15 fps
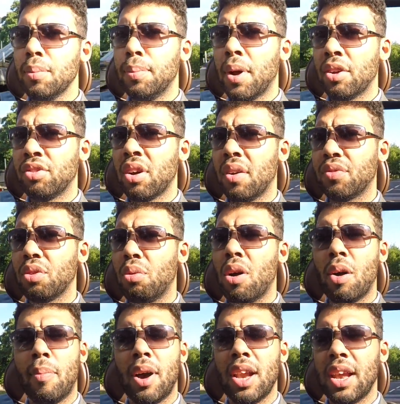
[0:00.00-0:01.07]
Plus, after a
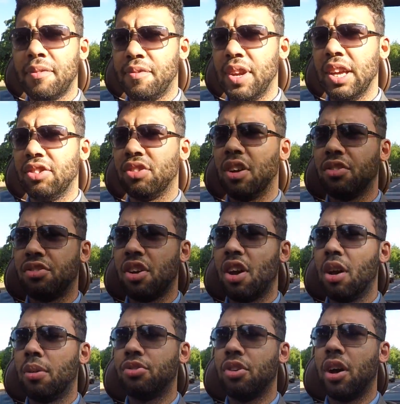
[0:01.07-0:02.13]
while, my left knee starts to
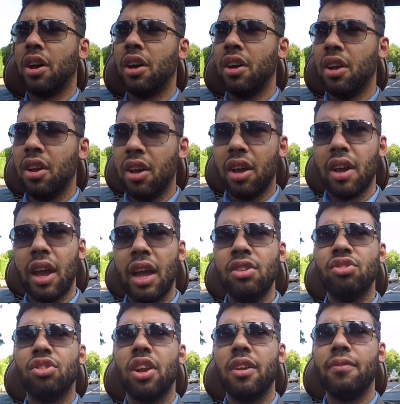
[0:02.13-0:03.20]
hurt because I
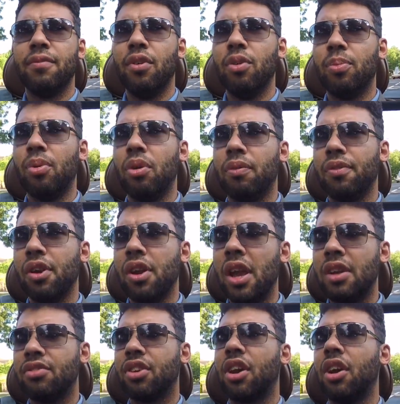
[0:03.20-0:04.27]
injured it in football a few
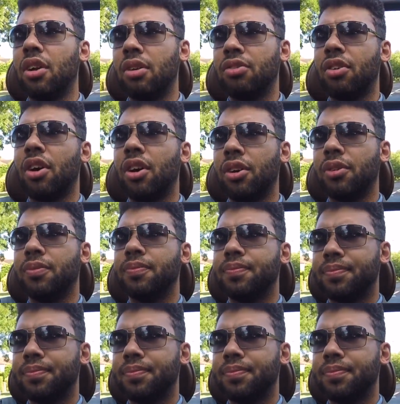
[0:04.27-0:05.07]
years ago, so